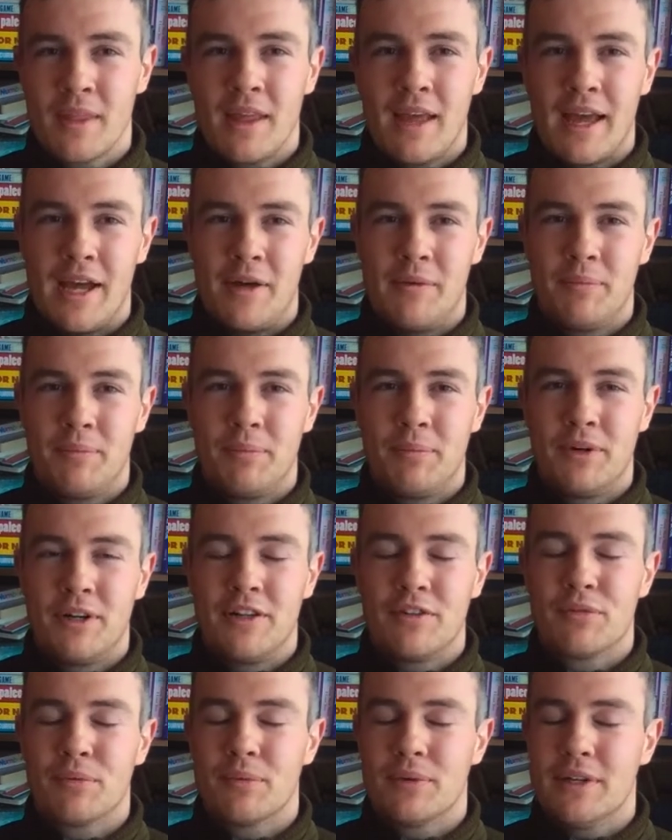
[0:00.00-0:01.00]
But
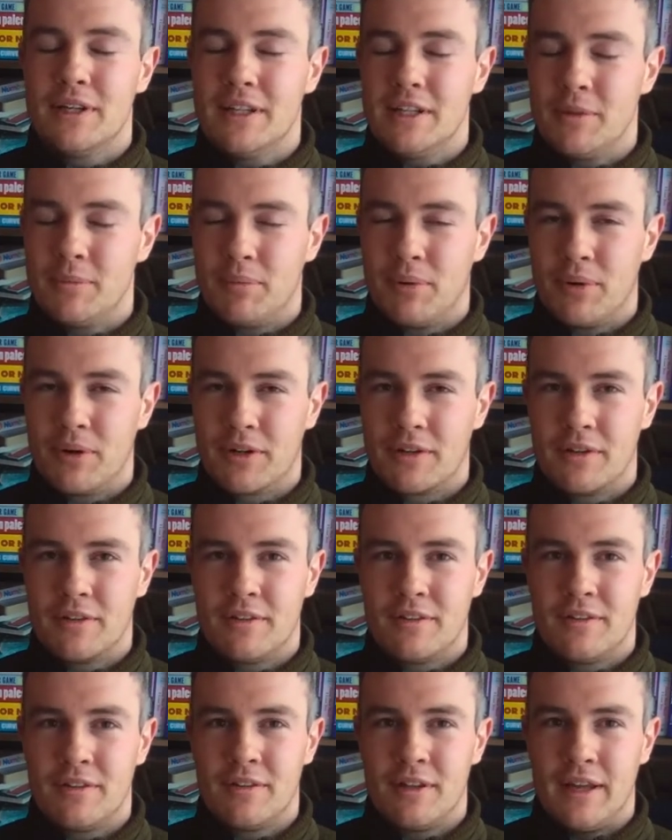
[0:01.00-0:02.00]
it's really
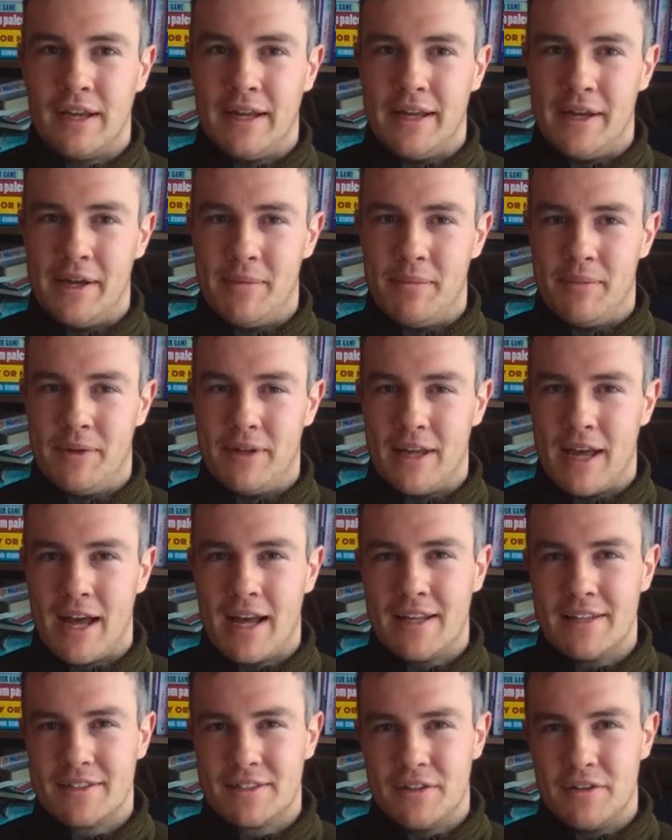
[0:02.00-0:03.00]
important. It
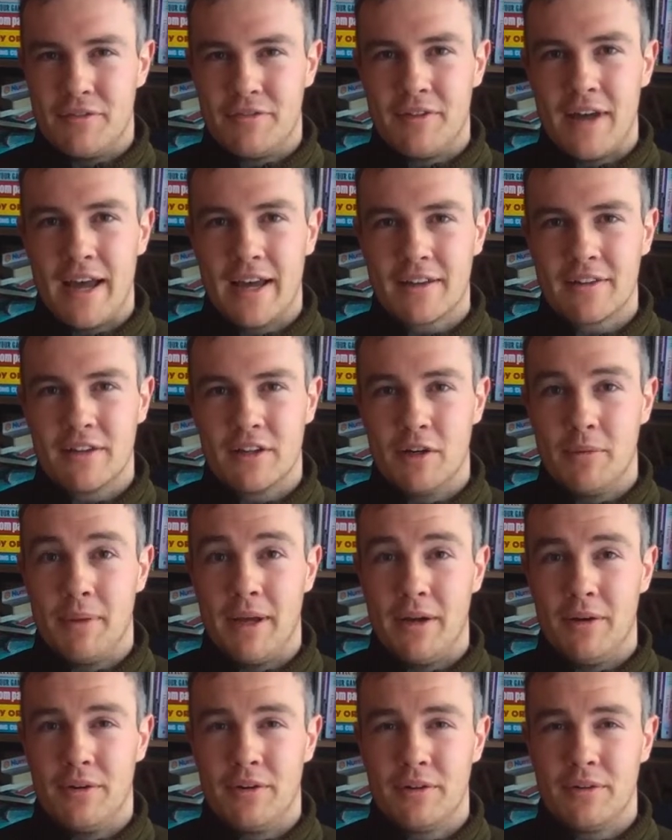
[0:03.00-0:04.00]
has an effect on
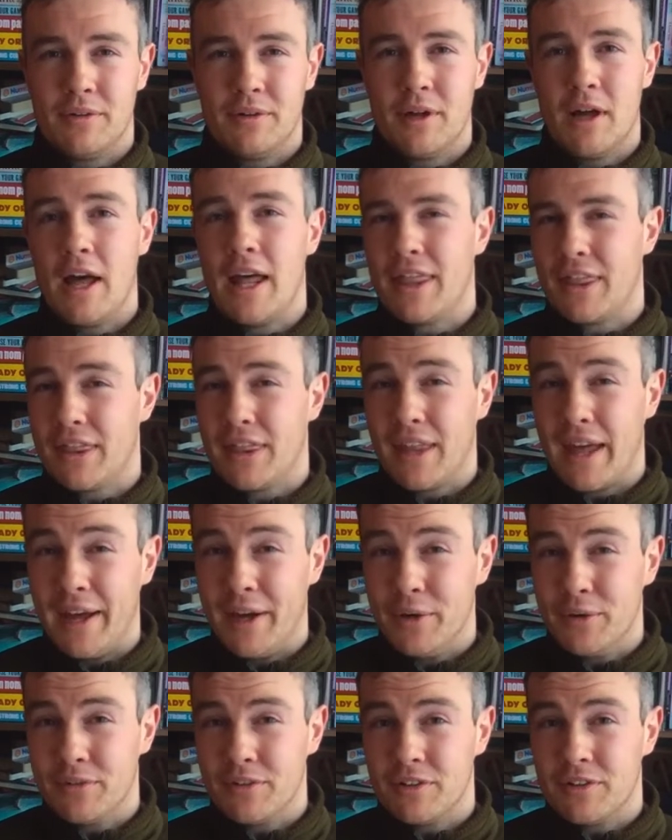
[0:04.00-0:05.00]
about
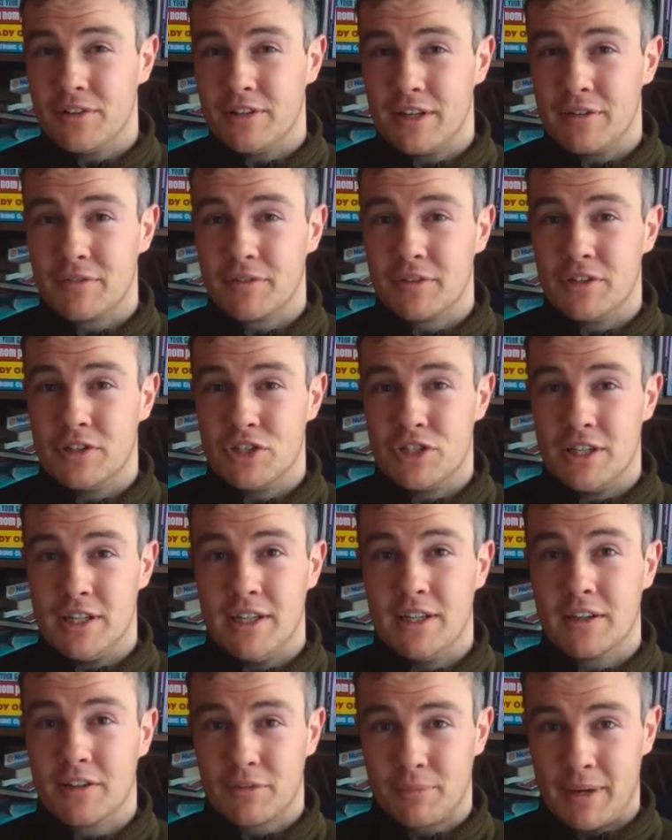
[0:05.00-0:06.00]
1,000 different
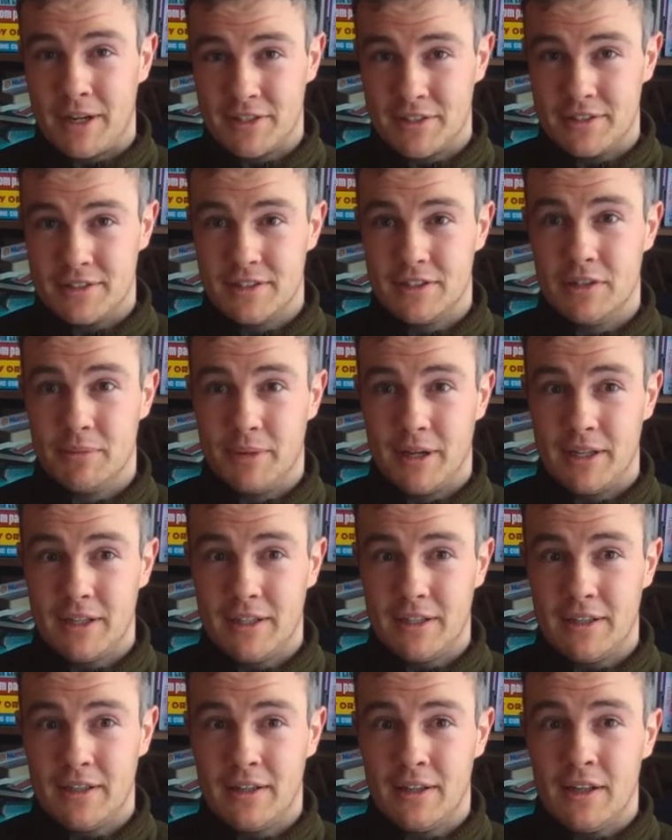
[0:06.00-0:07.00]
gene expressions in the
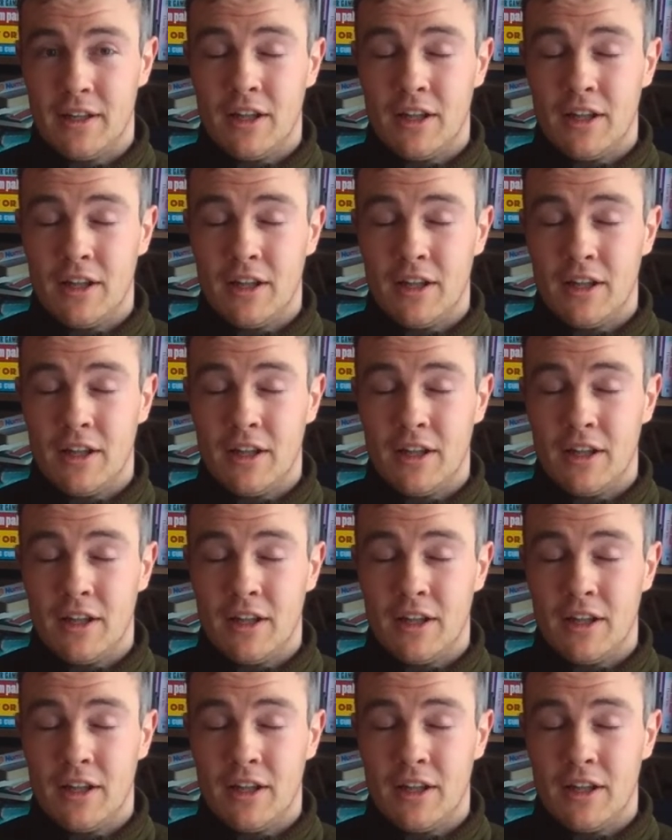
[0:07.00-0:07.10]
body.